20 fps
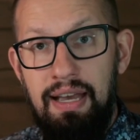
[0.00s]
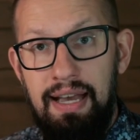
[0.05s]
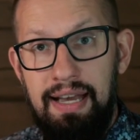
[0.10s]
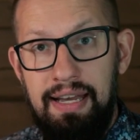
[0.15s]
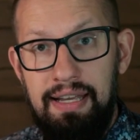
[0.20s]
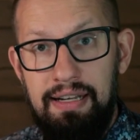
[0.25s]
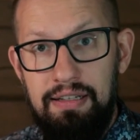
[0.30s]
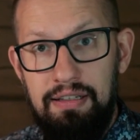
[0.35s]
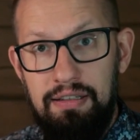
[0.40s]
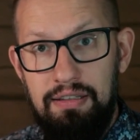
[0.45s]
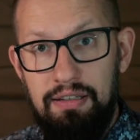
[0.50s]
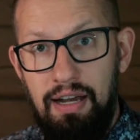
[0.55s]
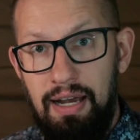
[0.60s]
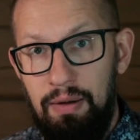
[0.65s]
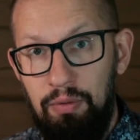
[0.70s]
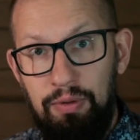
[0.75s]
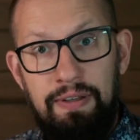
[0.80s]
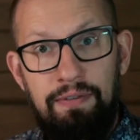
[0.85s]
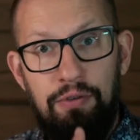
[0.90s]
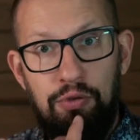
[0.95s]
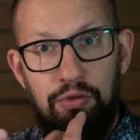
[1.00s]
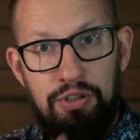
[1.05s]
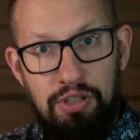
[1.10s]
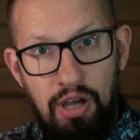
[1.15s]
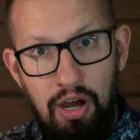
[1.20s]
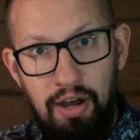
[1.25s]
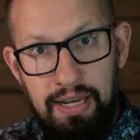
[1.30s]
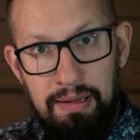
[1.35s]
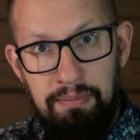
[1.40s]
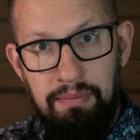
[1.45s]
and I will give you
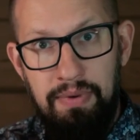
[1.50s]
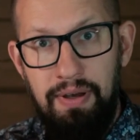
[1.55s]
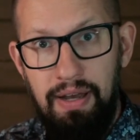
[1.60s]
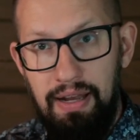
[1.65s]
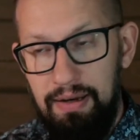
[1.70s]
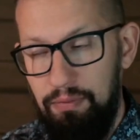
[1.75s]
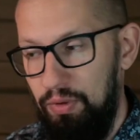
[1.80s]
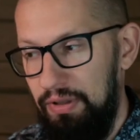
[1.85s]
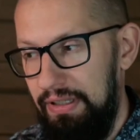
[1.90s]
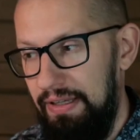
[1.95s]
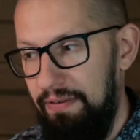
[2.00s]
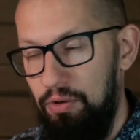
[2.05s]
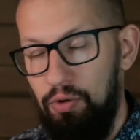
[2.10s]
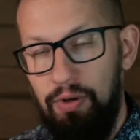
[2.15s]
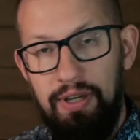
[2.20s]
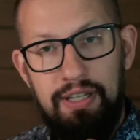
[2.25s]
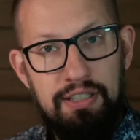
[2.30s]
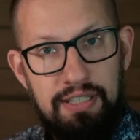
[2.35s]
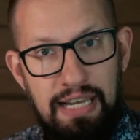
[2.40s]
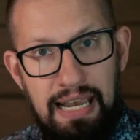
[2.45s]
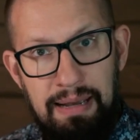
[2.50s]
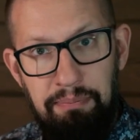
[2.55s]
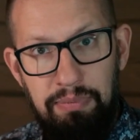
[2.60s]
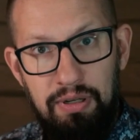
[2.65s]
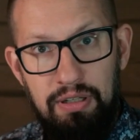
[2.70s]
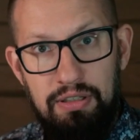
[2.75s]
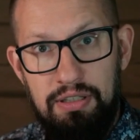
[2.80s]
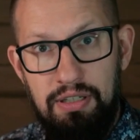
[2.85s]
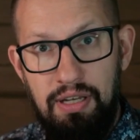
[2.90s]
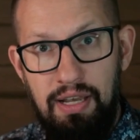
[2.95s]
time and will give you
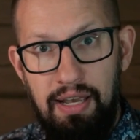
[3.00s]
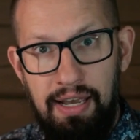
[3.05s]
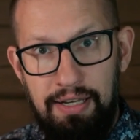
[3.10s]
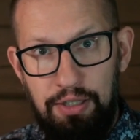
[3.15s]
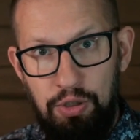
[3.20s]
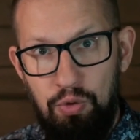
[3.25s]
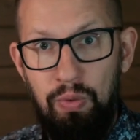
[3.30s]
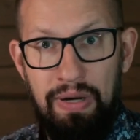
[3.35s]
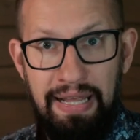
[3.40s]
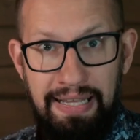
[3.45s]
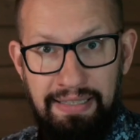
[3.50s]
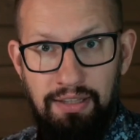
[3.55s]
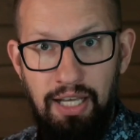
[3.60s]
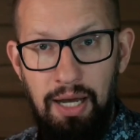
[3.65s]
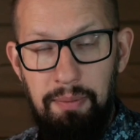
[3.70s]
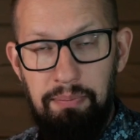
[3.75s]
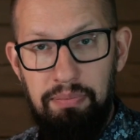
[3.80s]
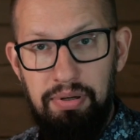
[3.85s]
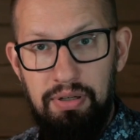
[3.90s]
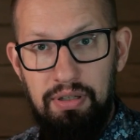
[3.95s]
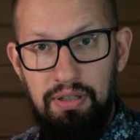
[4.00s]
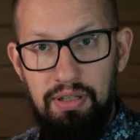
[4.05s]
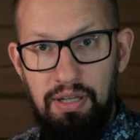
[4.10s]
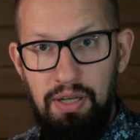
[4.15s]
examples, and you will end up